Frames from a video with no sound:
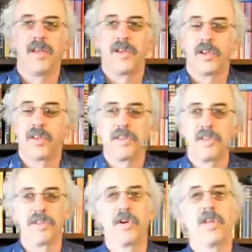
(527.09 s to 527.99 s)
You know, this
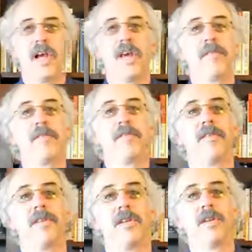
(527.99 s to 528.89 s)
is your life.
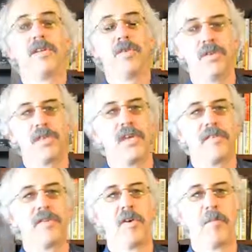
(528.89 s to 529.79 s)
Don't settle
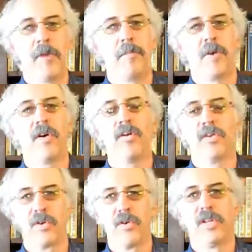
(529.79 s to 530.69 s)
for a bit part in
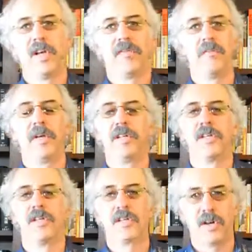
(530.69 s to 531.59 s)
your own life. Be
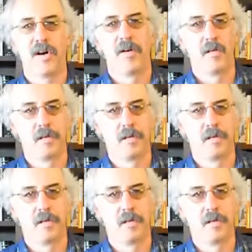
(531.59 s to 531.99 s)
the star.